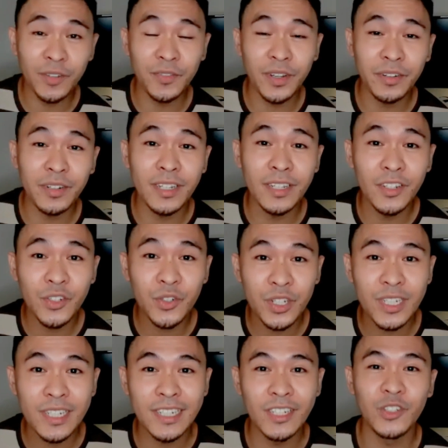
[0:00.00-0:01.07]
very
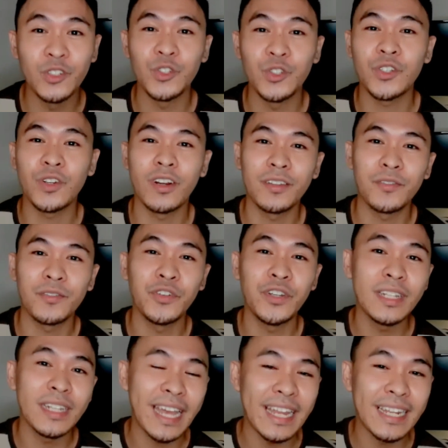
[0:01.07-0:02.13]
interested to start
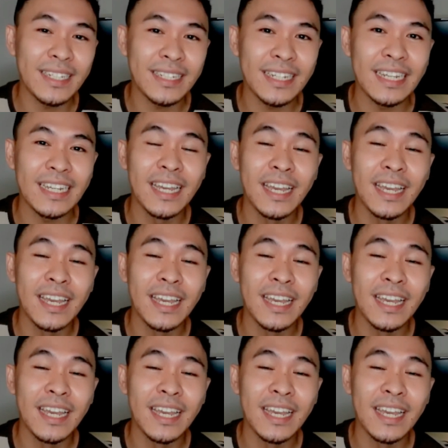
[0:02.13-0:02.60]
freelancing,